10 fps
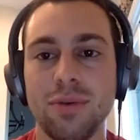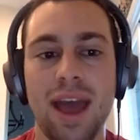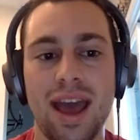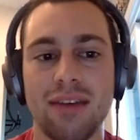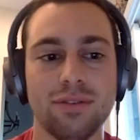
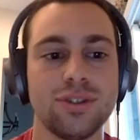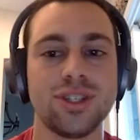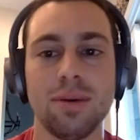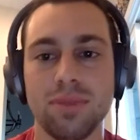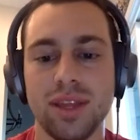have or
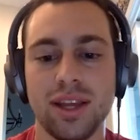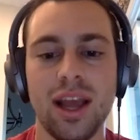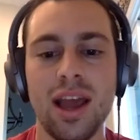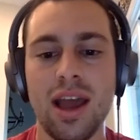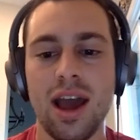something.
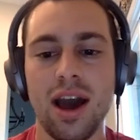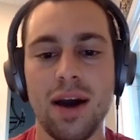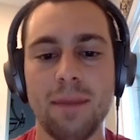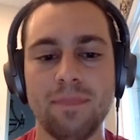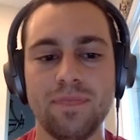
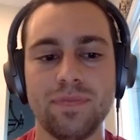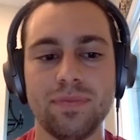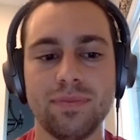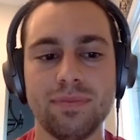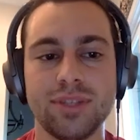
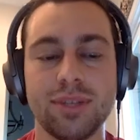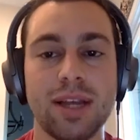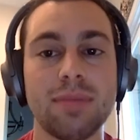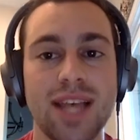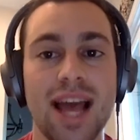
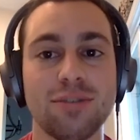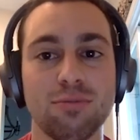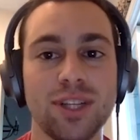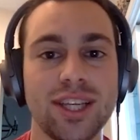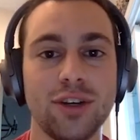Sometimes that's
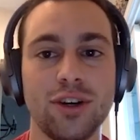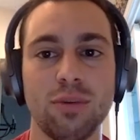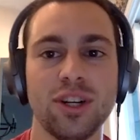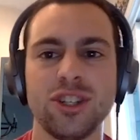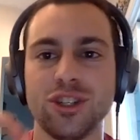really
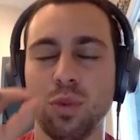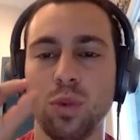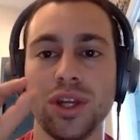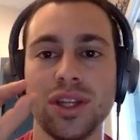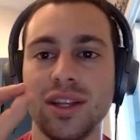good, where it's just
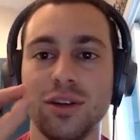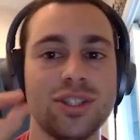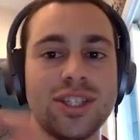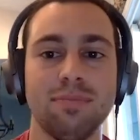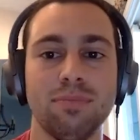one little
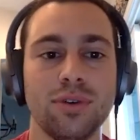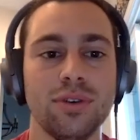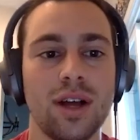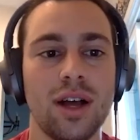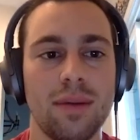
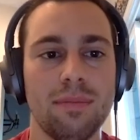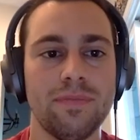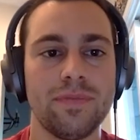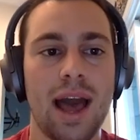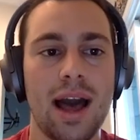simple
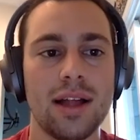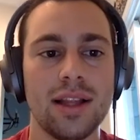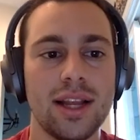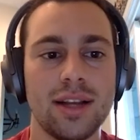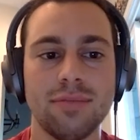
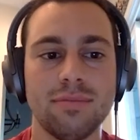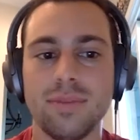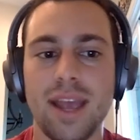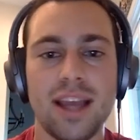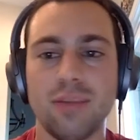like
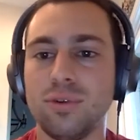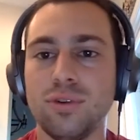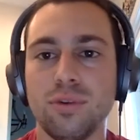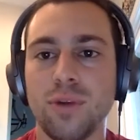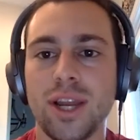animal
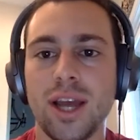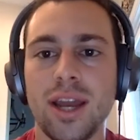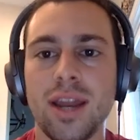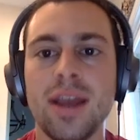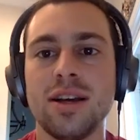or
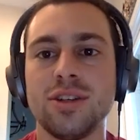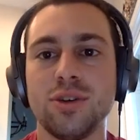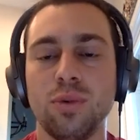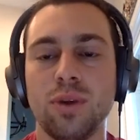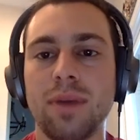whatnot. Right.
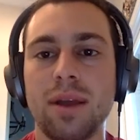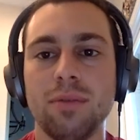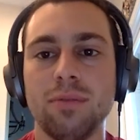So one of my